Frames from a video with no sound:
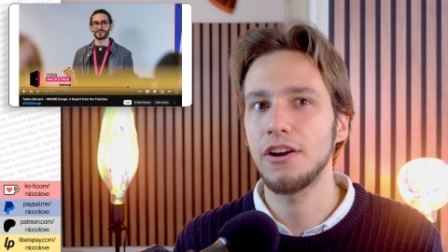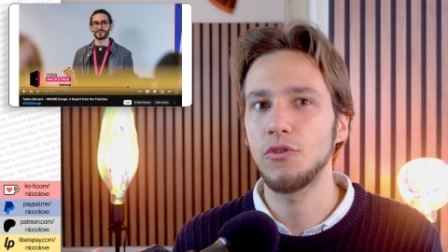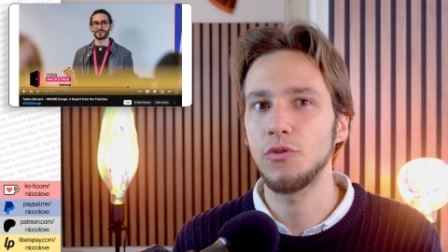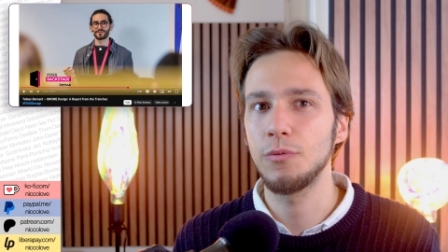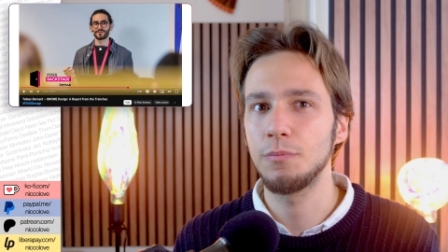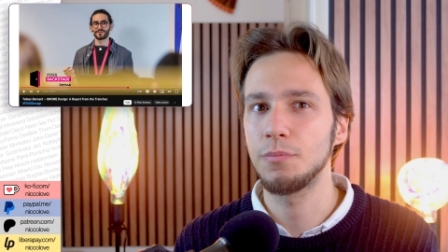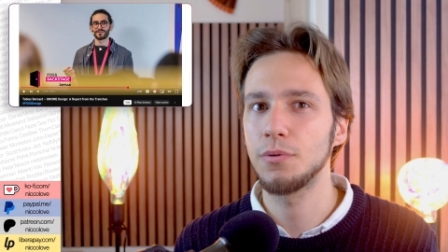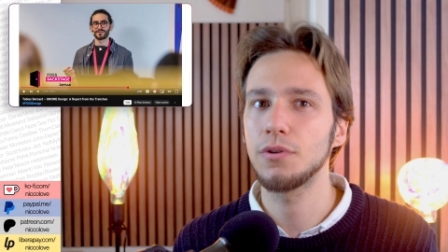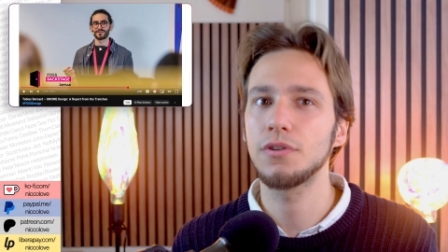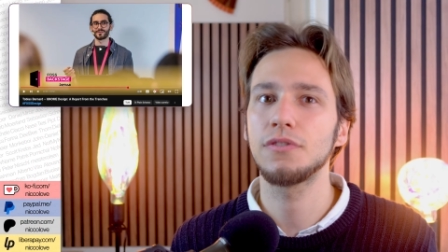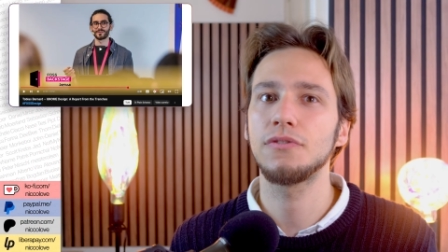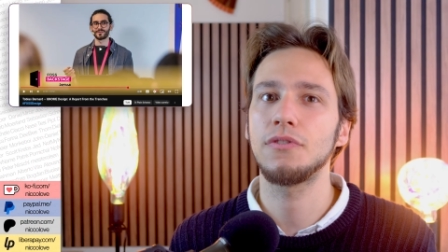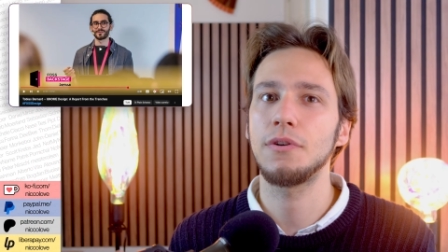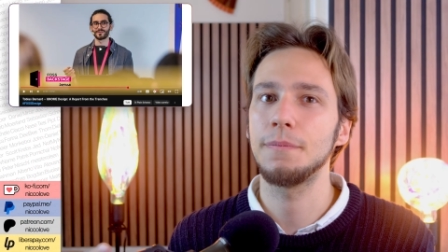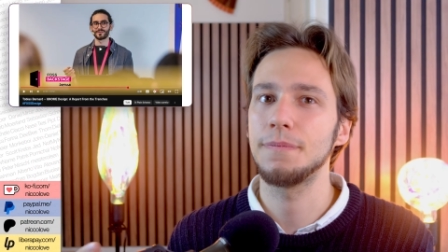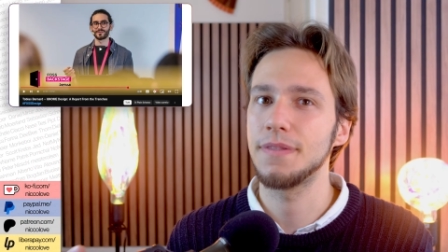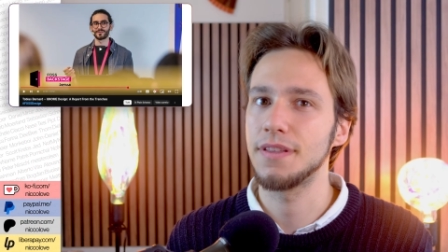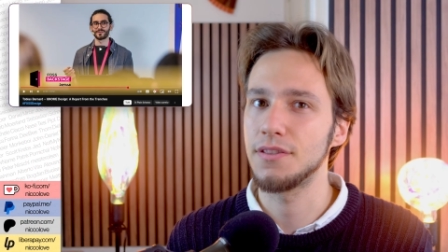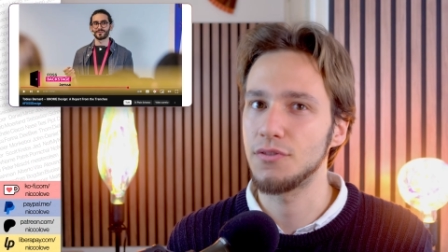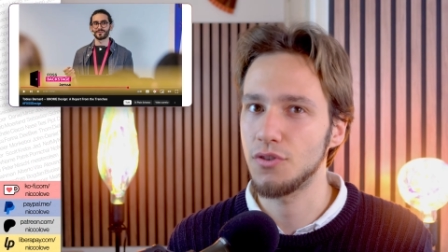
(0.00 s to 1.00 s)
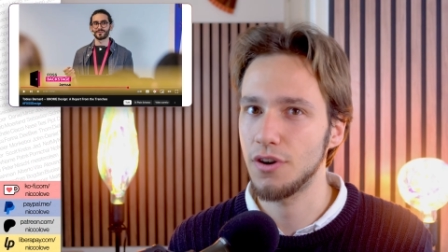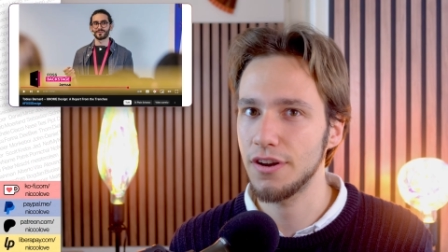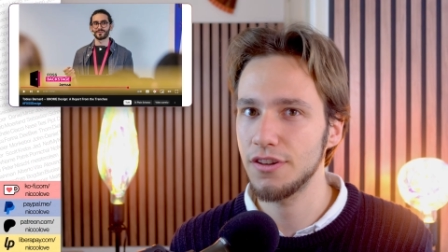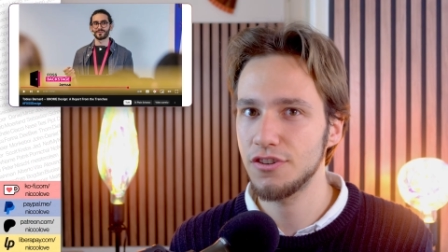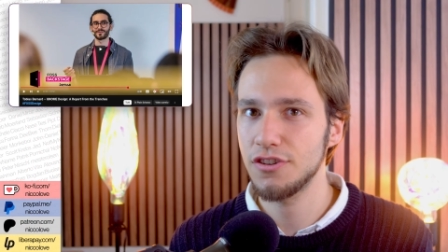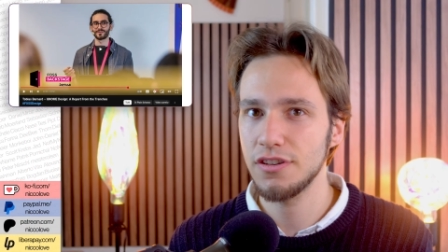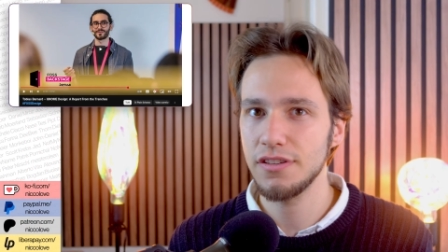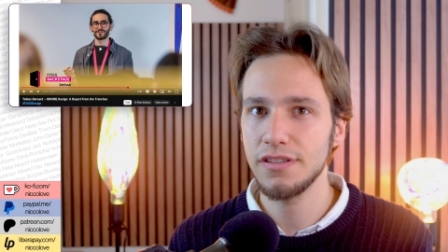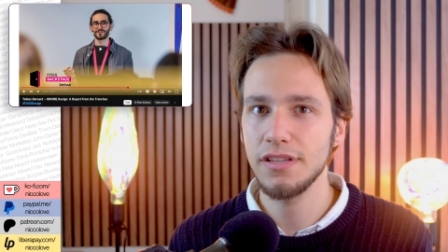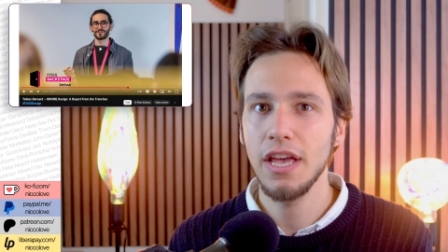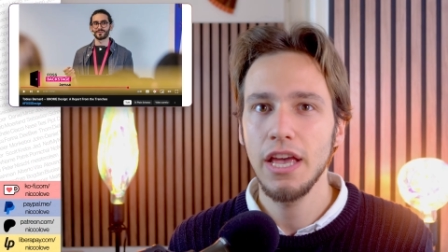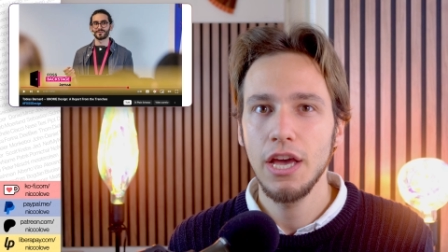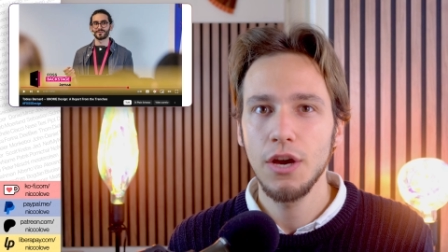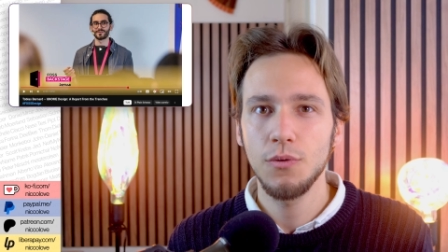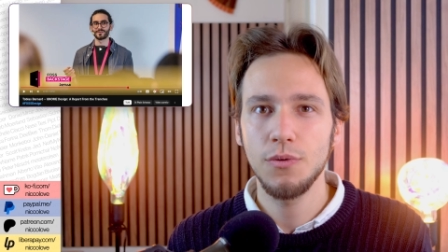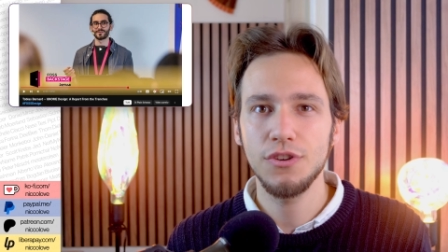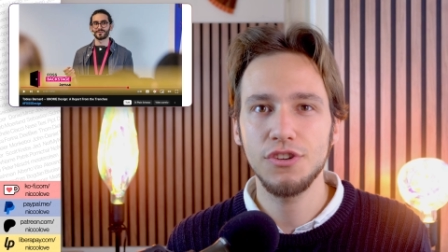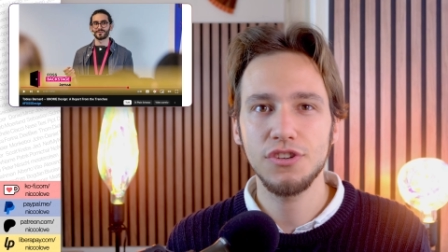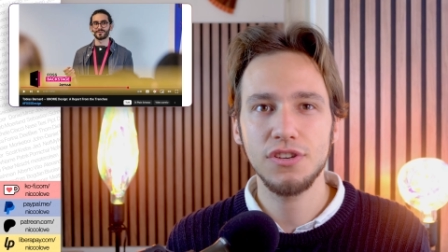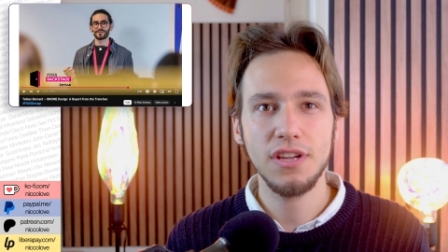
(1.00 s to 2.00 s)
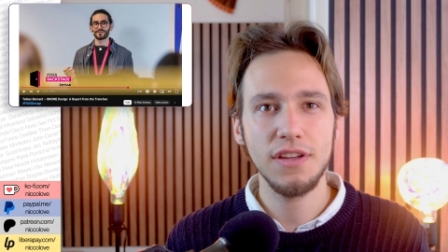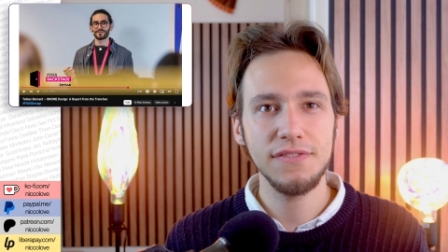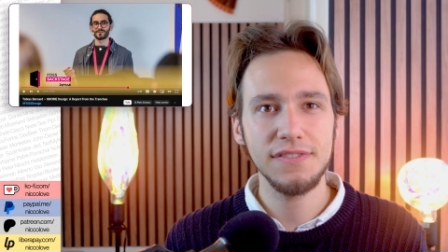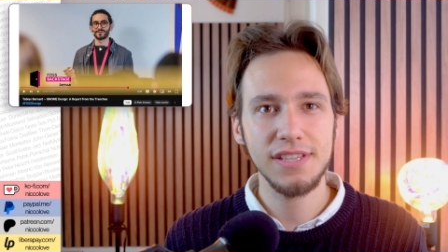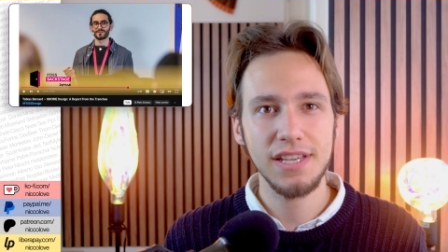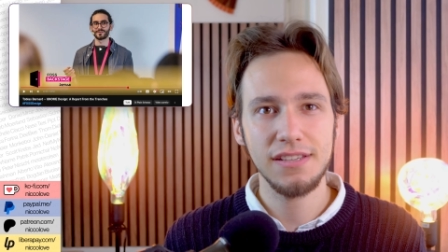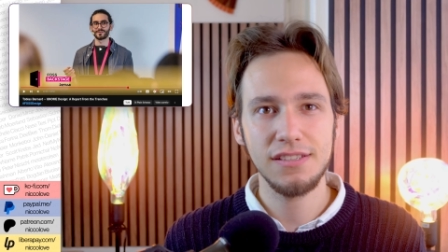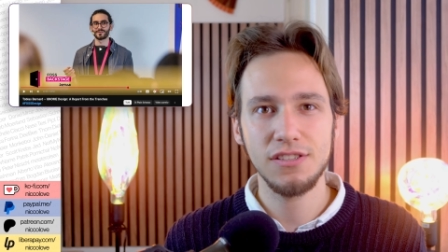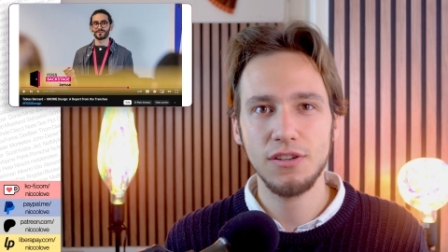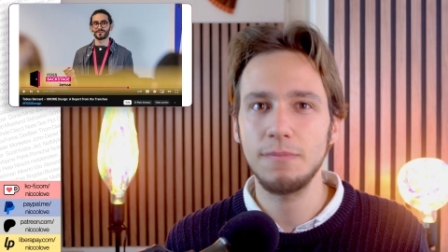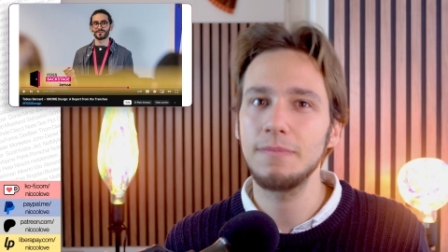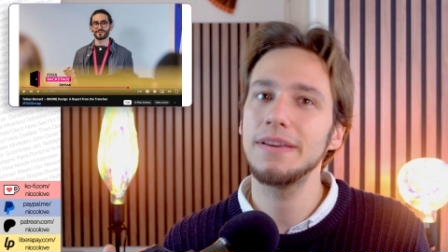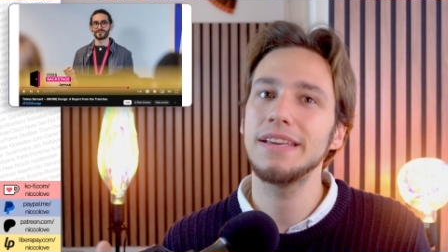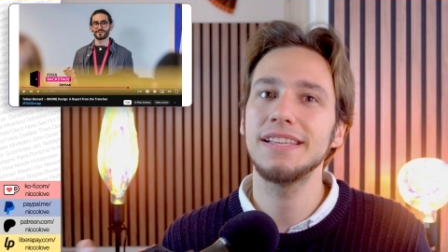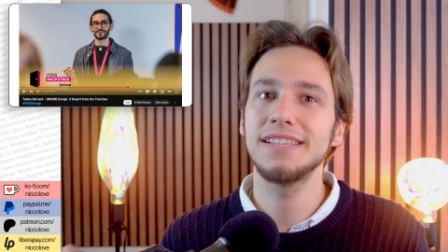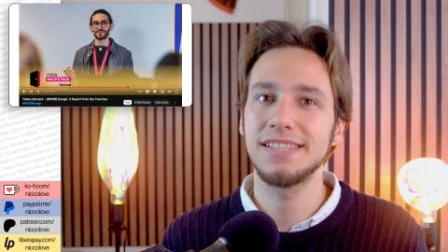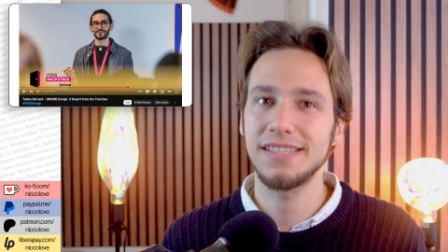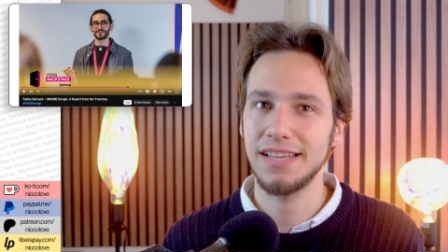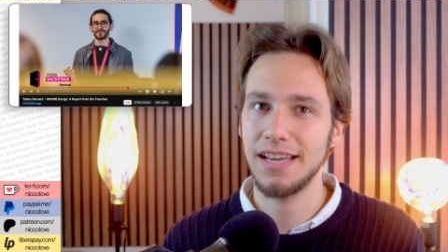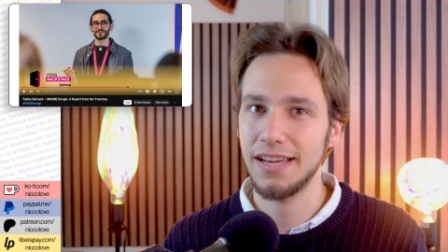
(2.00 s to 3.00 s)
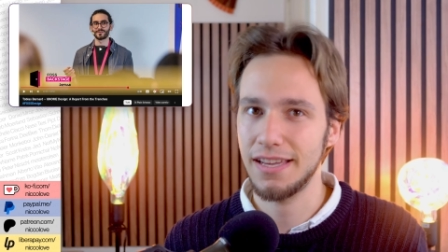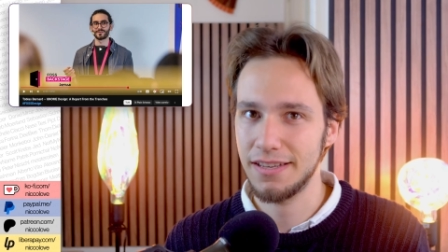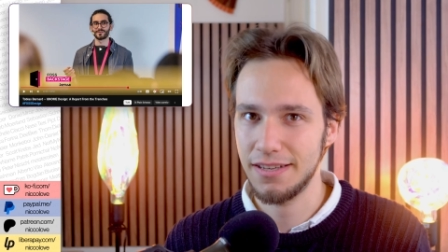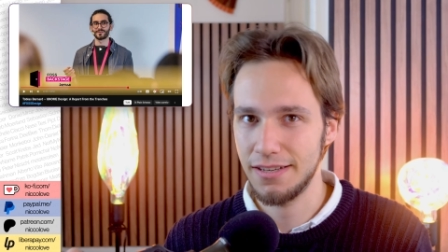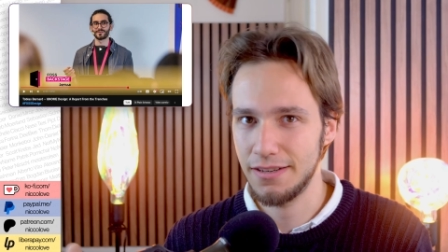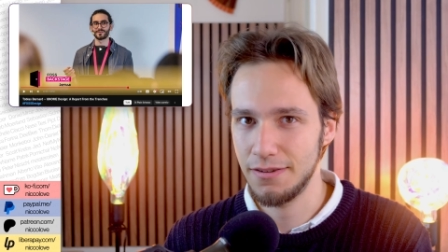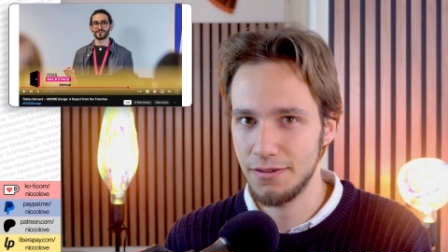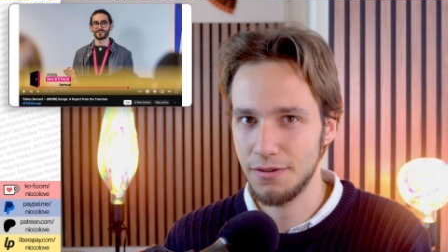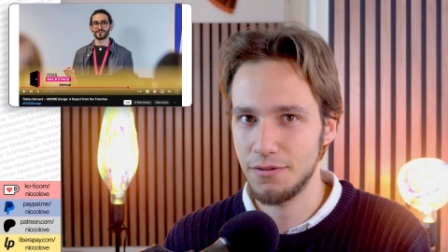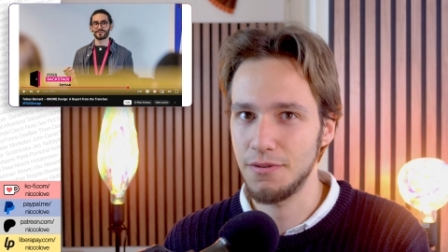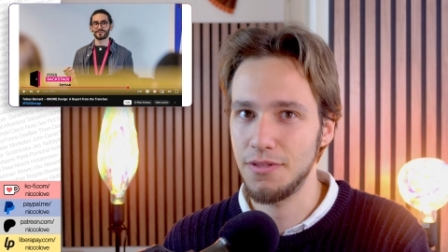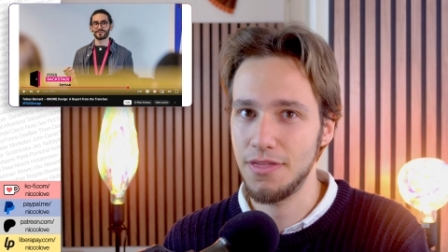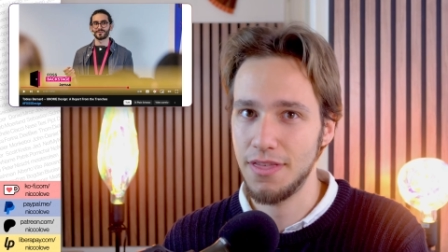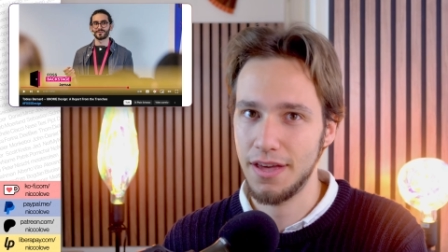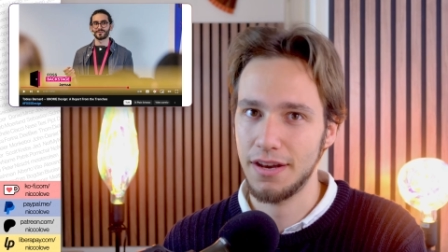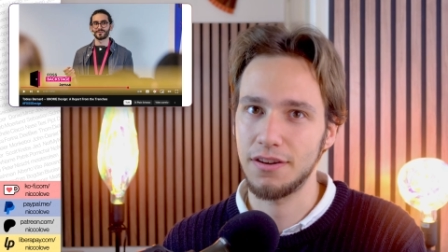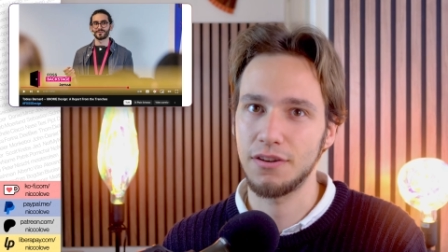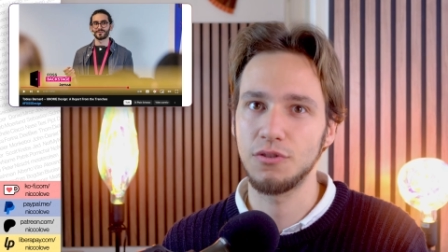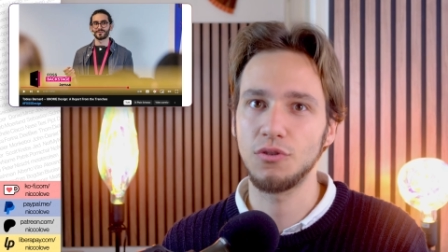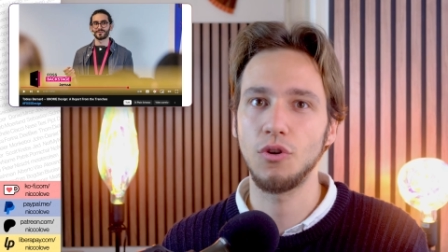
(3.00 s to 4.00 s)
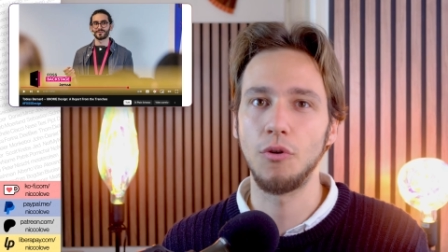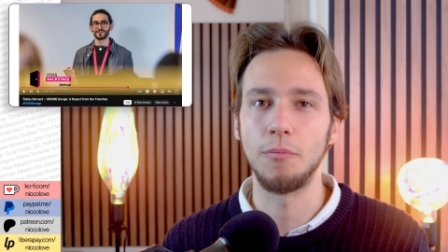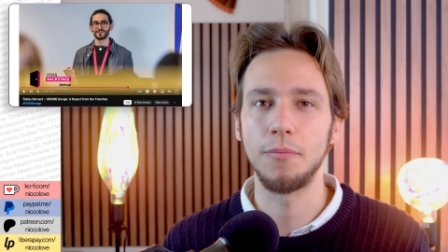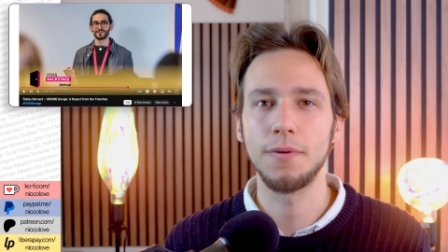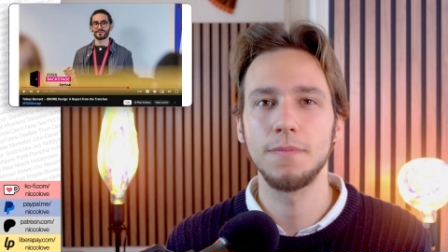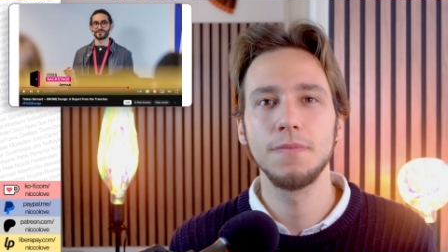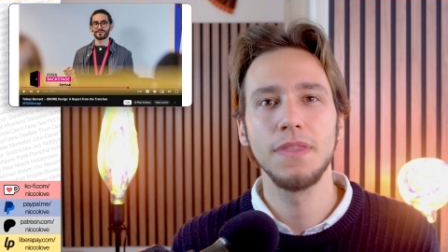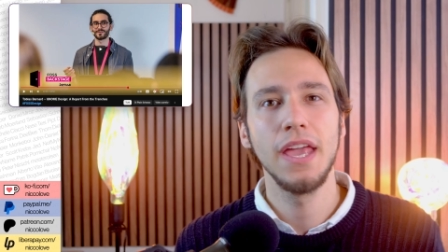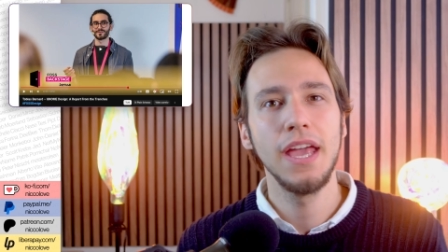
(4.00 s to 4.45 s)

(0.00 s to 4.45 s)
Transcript: a report from the trenches, which gives us some insight into that group.